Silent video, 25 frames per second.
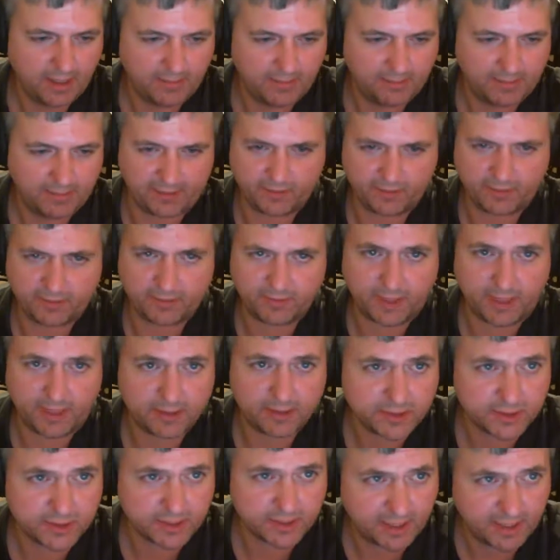Blathering
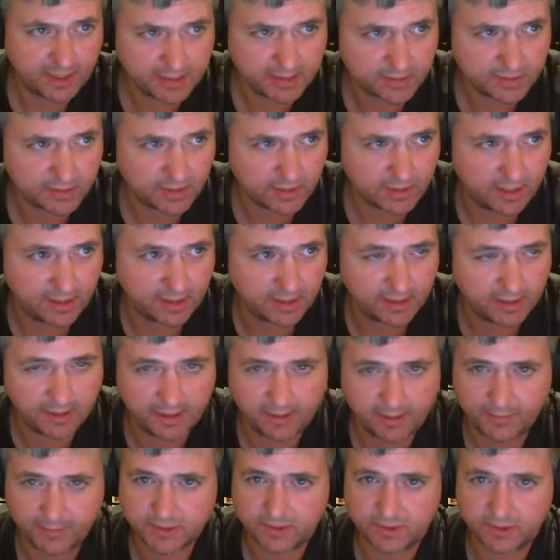Blatherskites on
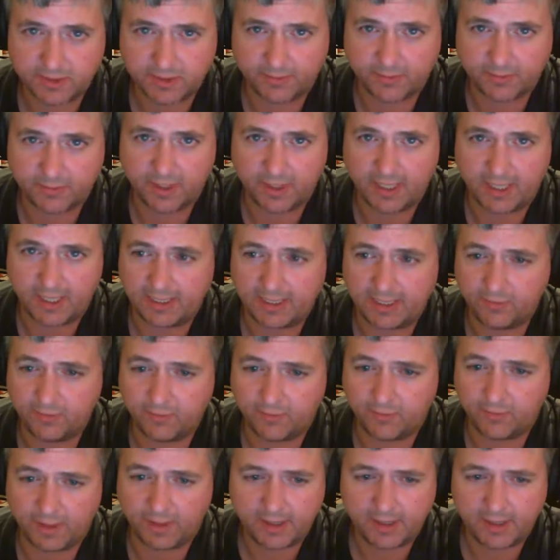episode number
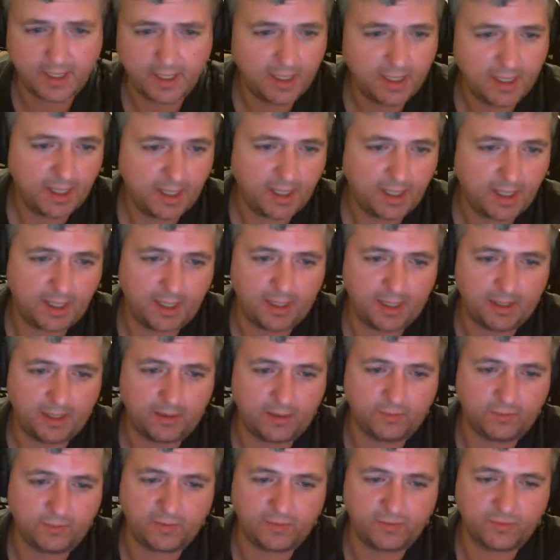81.
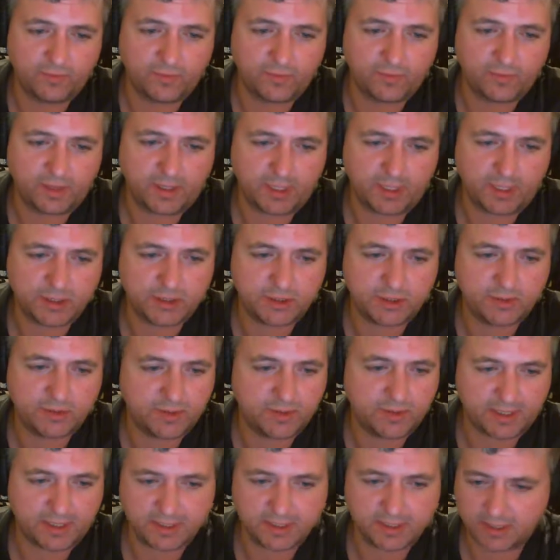We will catch you
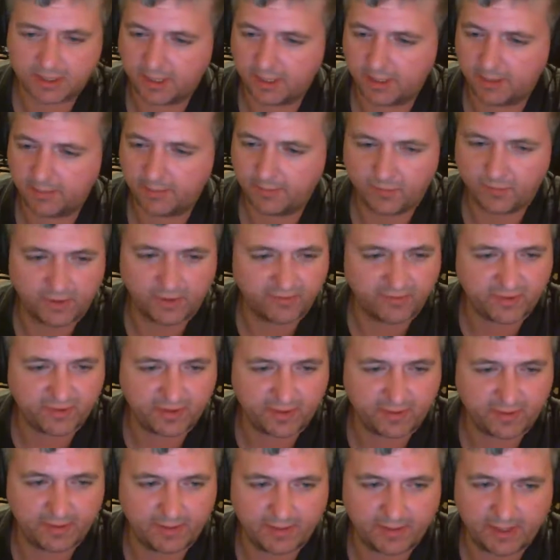next time, whenever
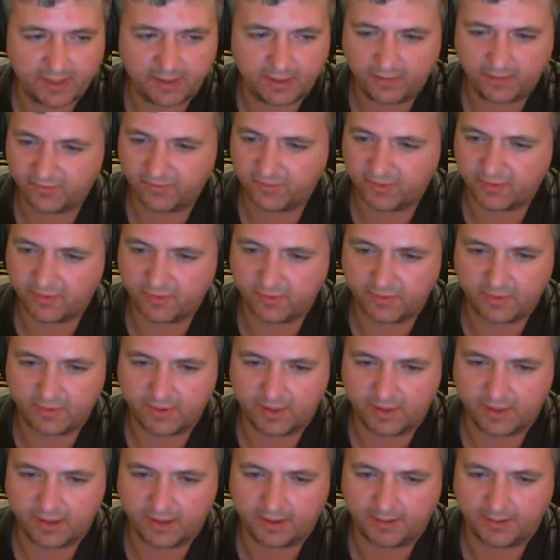that may be. Hopefully,
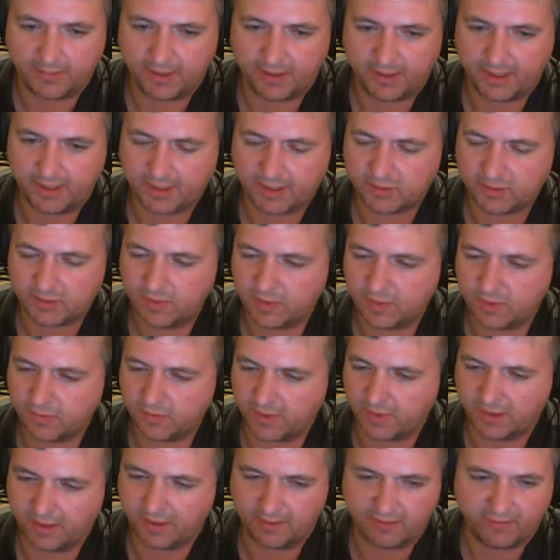by next week,
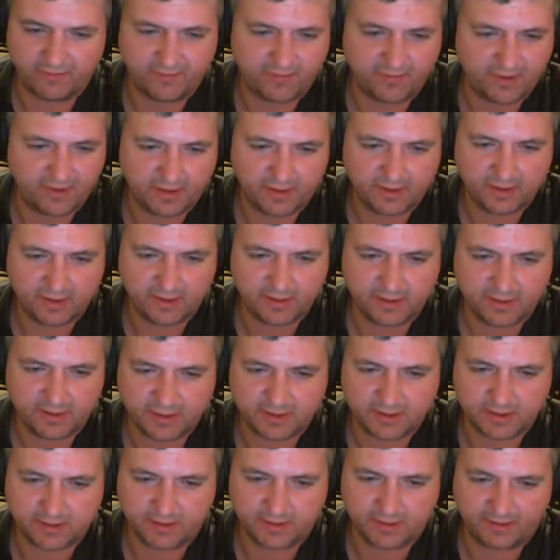we'll have a
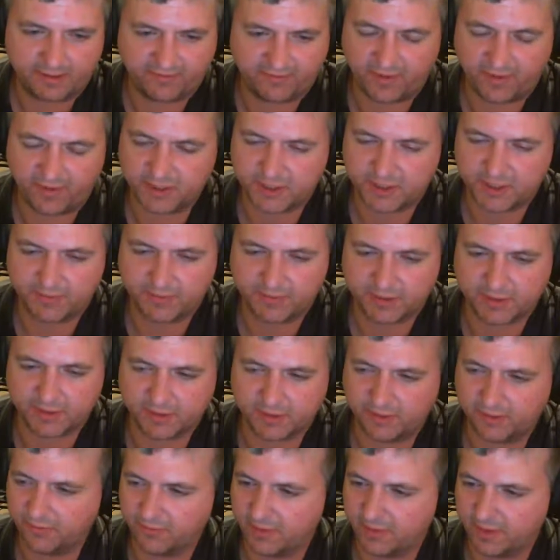fresh
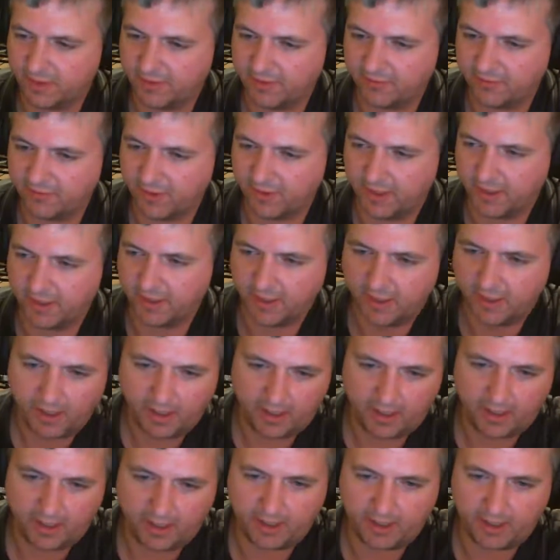episode ready for you.
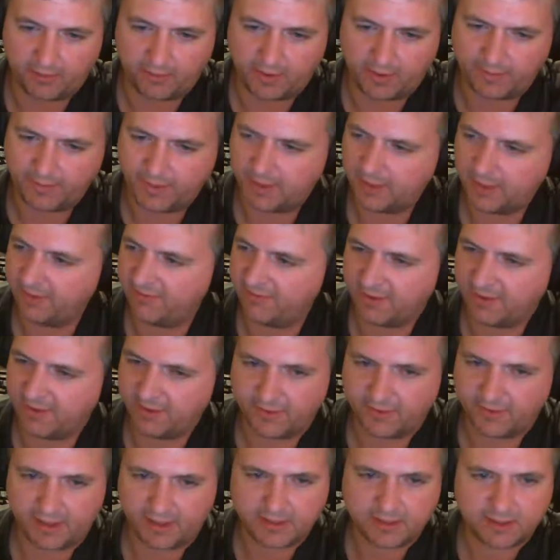Robbie, any
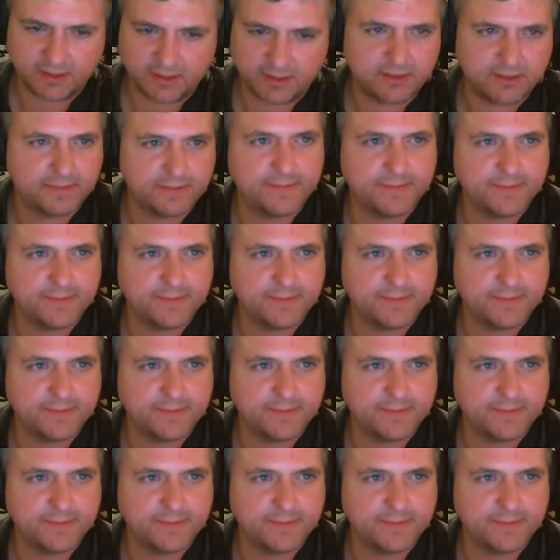final thoughts?